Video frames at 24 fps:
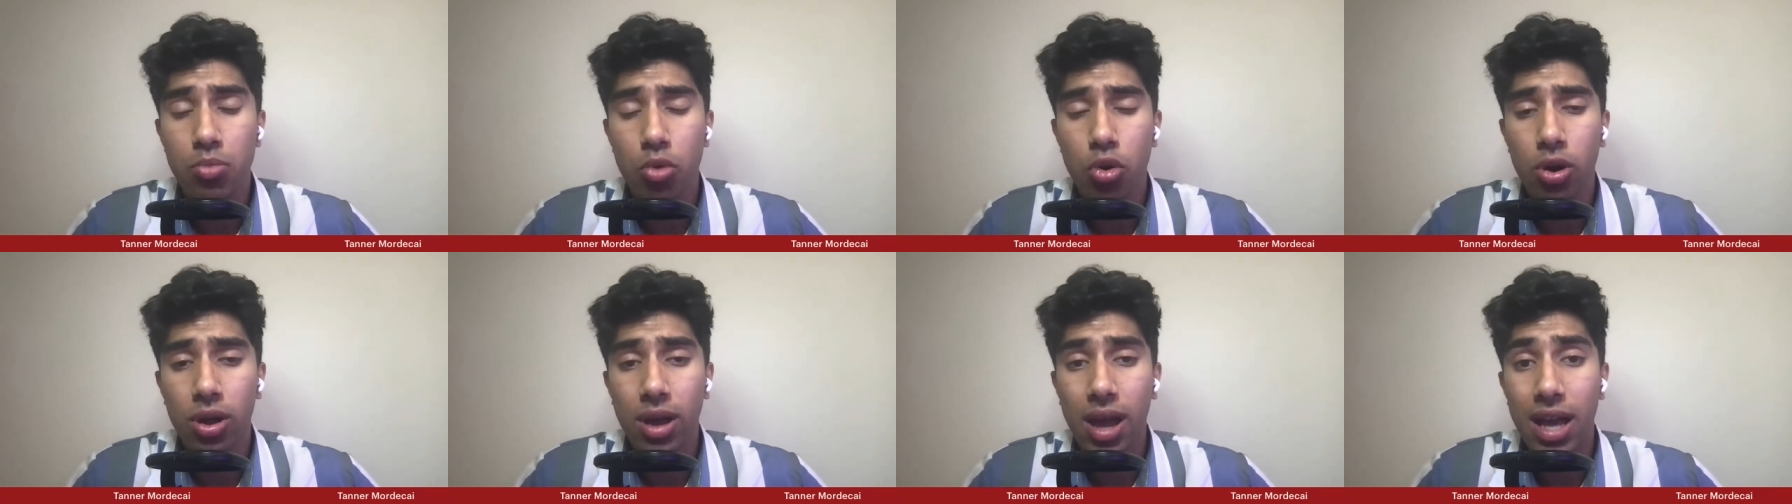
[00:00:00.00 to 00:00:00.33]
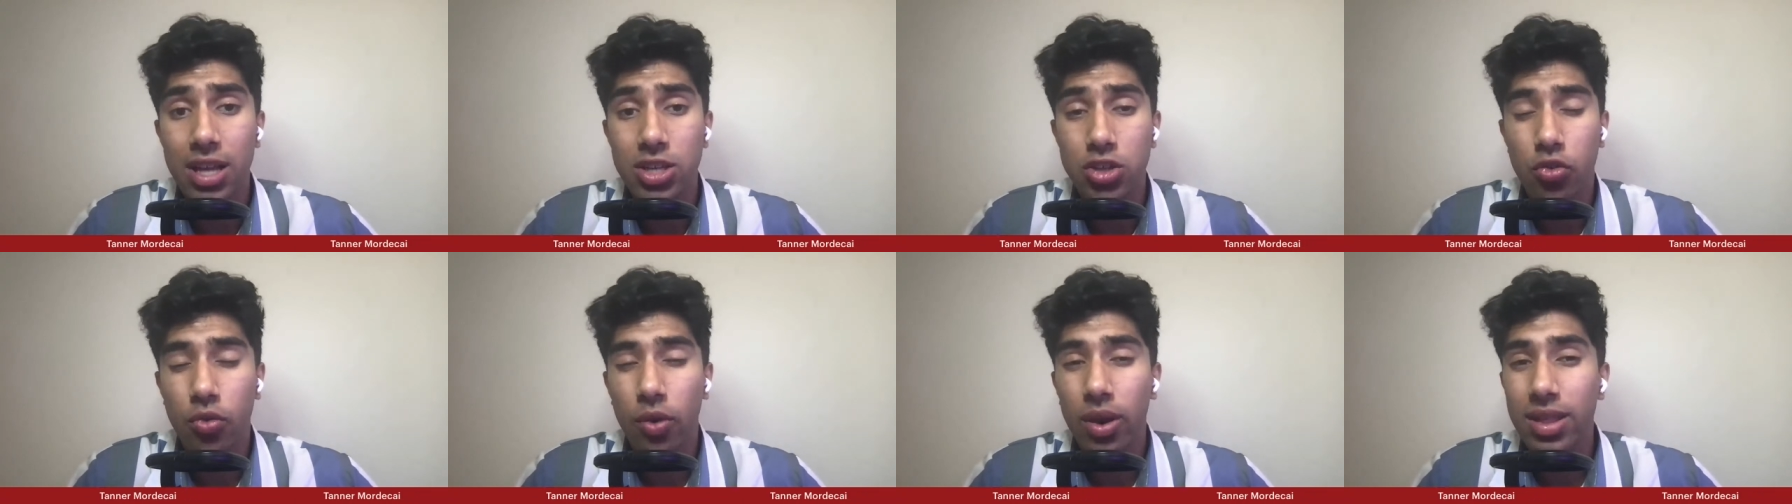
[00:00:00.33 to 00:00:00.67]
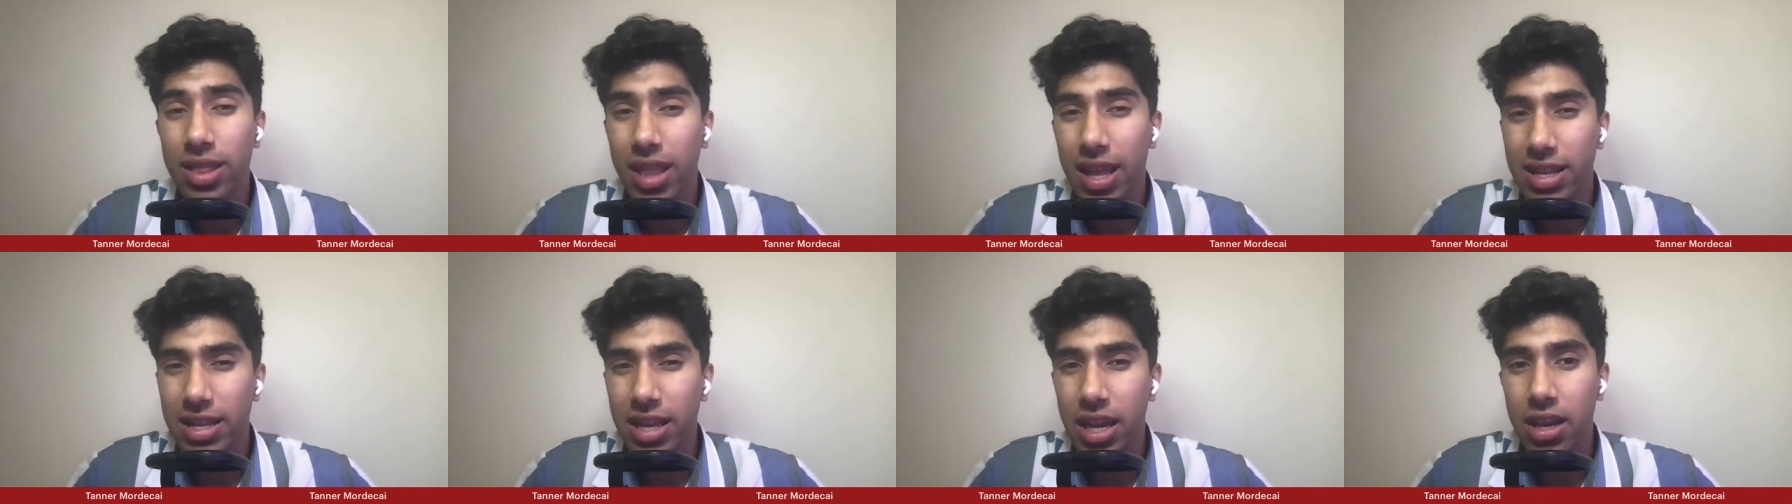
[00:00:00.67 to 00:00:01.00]
Mordecai's
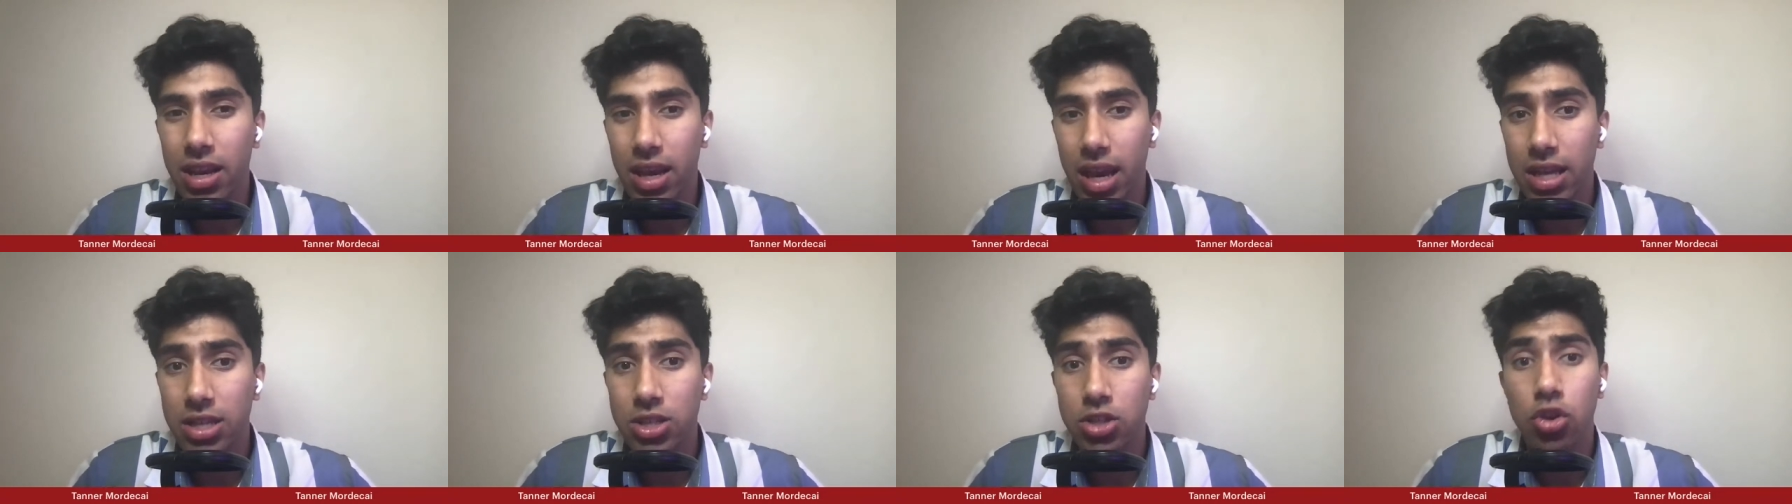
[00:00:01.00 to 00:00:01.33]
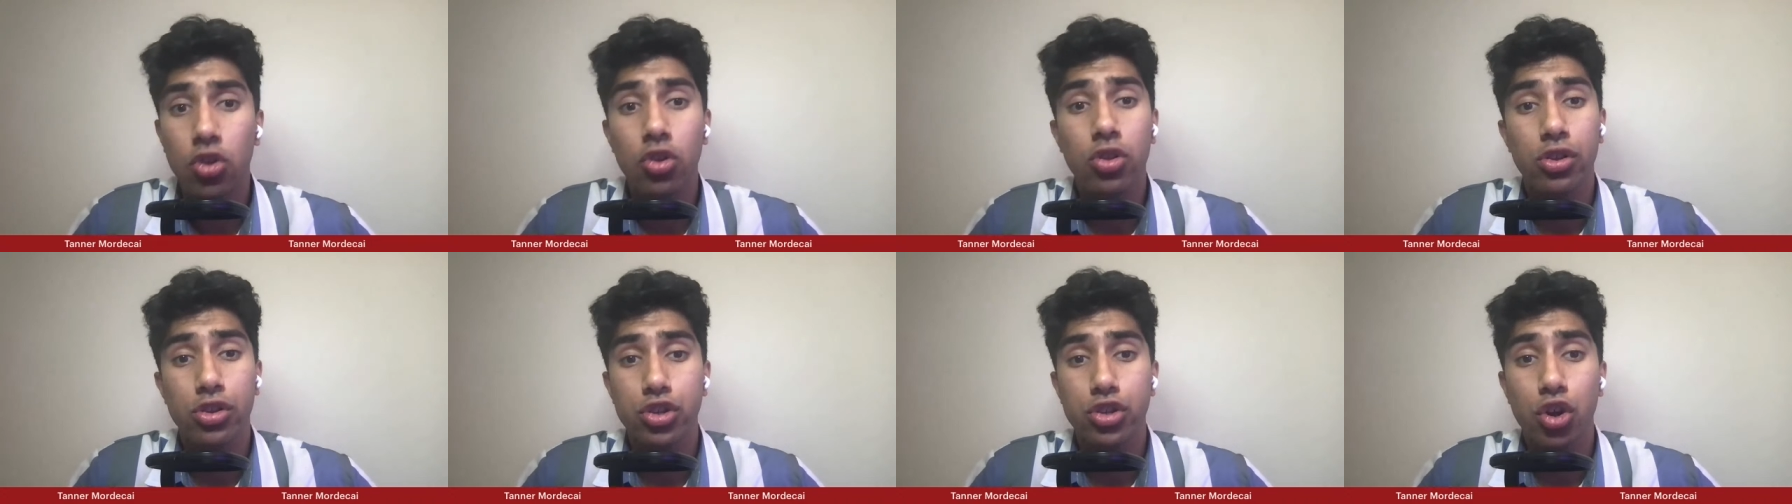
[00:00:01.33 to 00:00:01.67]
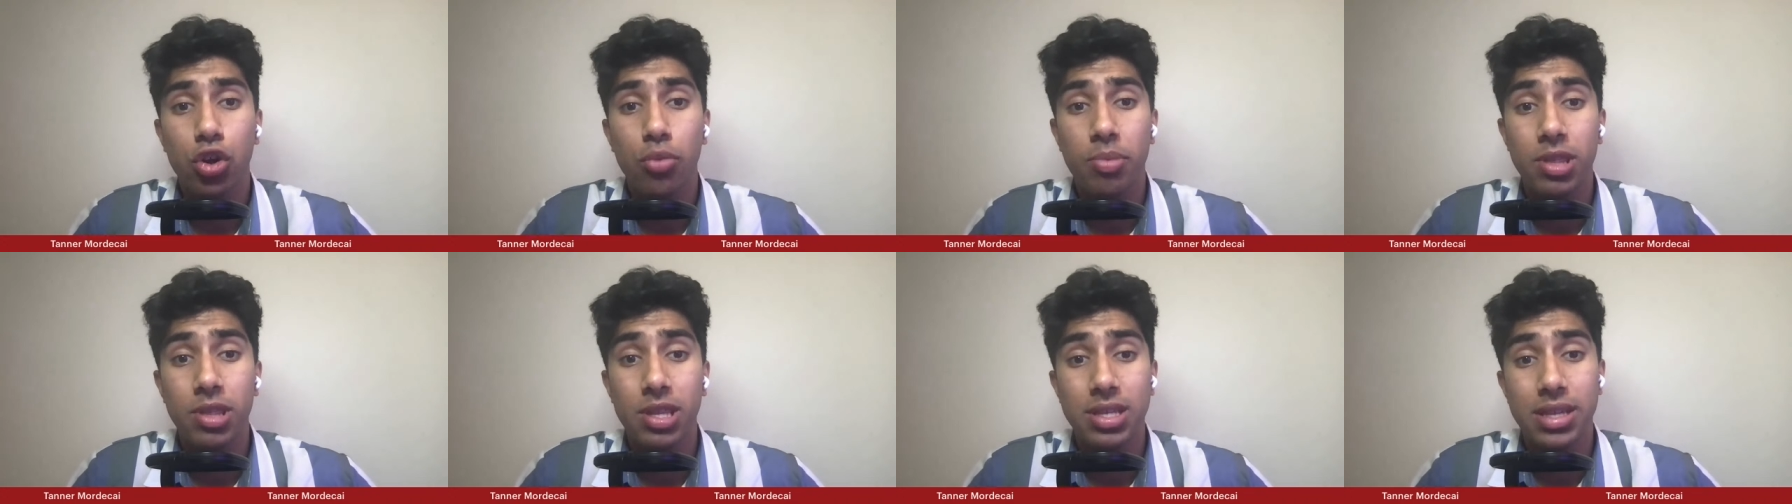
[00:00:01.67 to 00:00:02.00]
grade that didn't necessarily
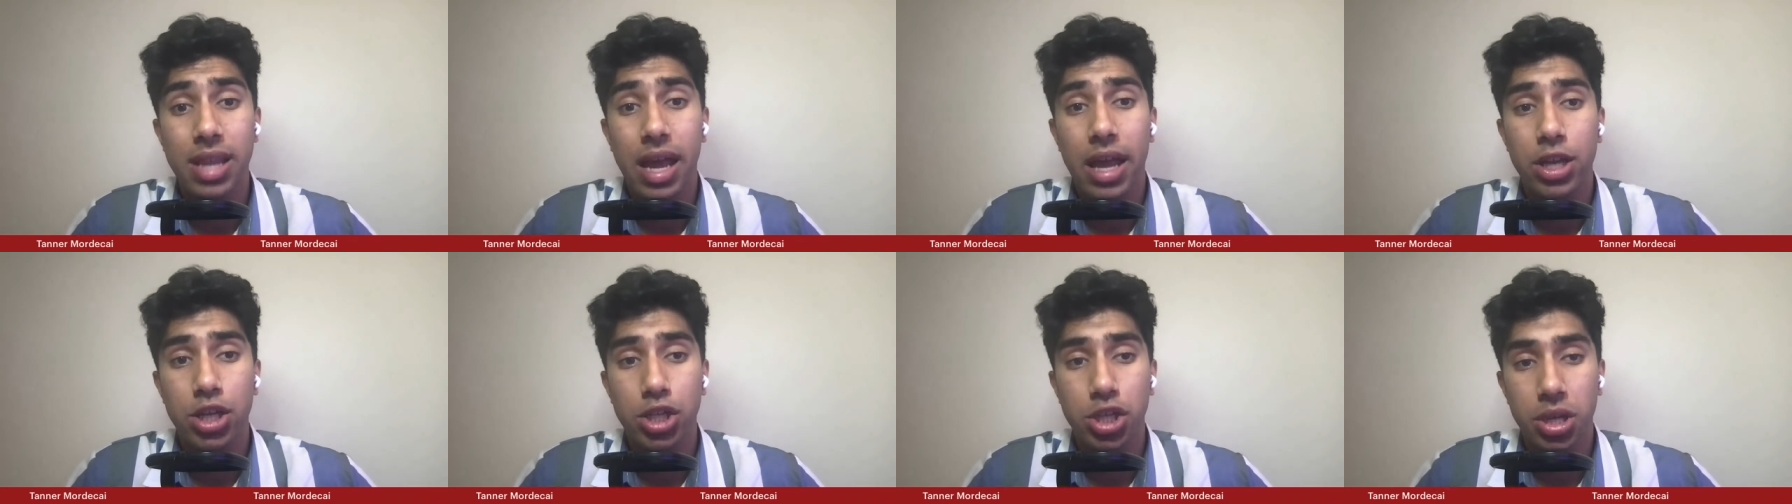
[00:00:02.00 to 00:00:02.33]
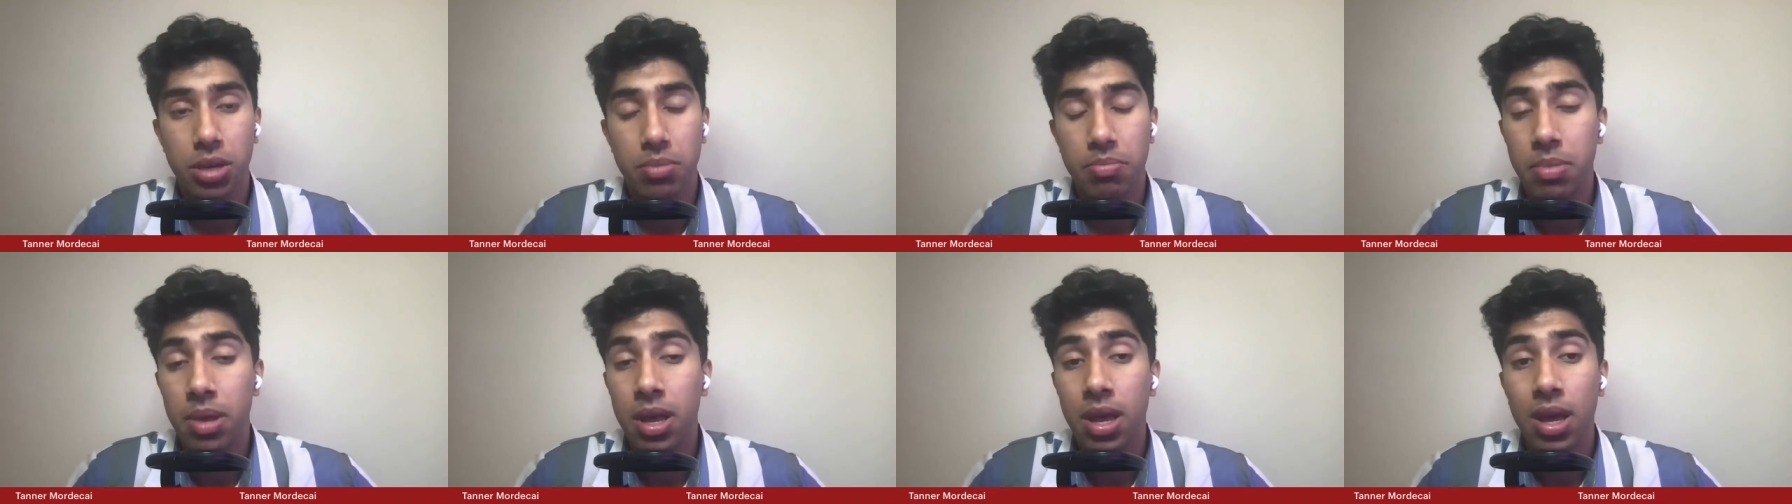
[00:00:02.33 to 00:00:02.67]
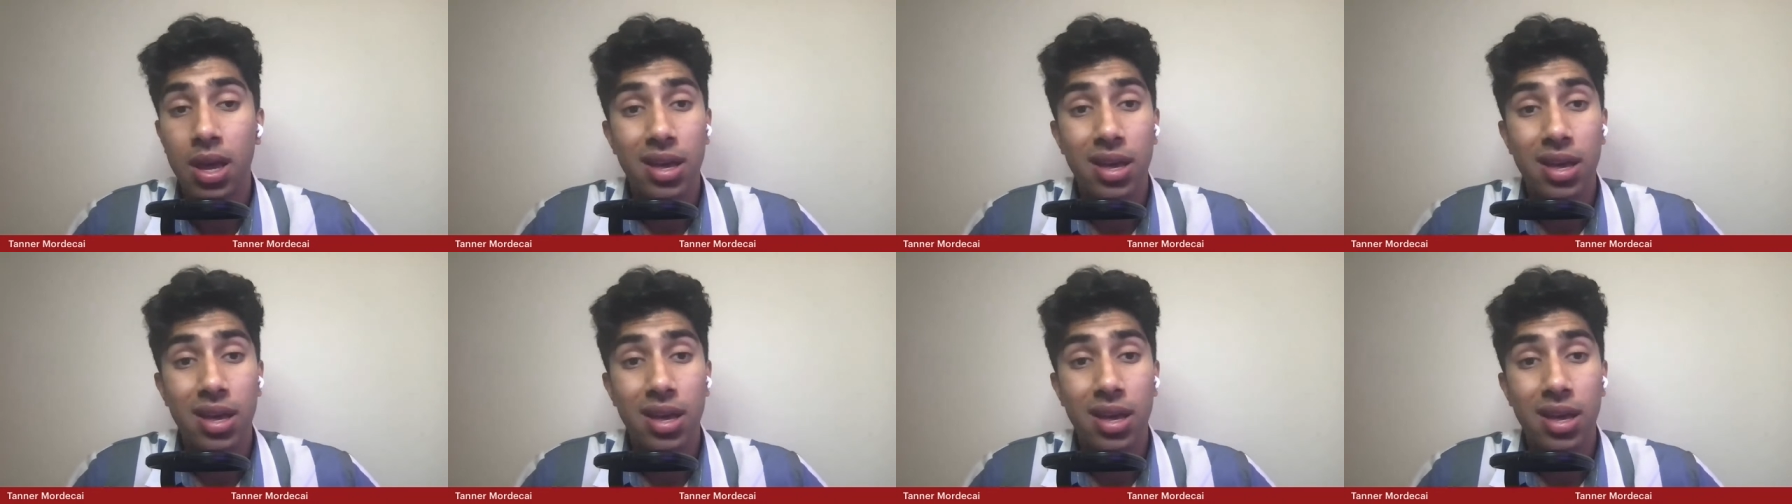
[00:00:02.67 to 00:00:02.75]
show up on the stat sheet.